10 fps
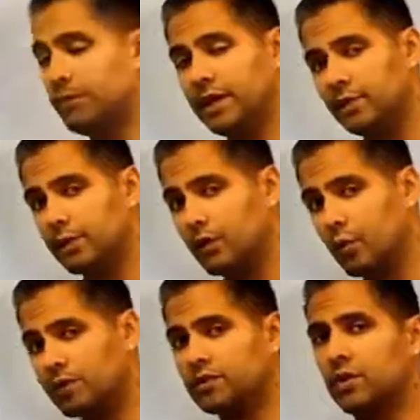of B, we're
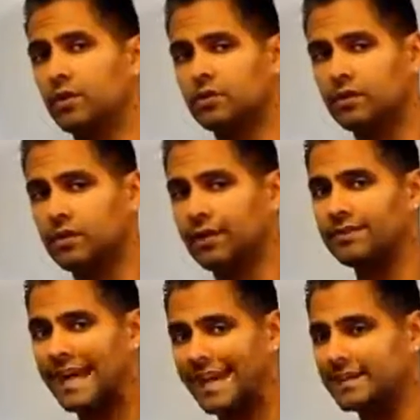going to go to the
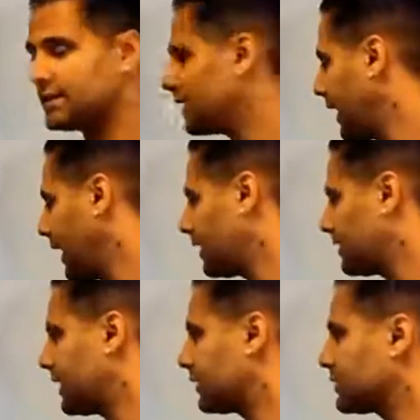left 8 and
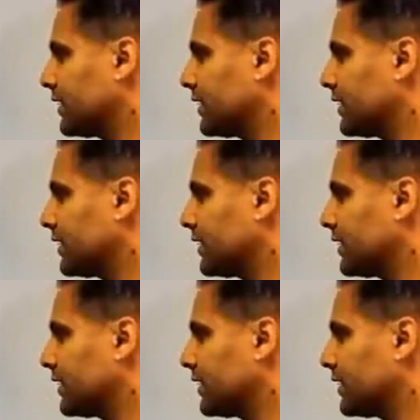down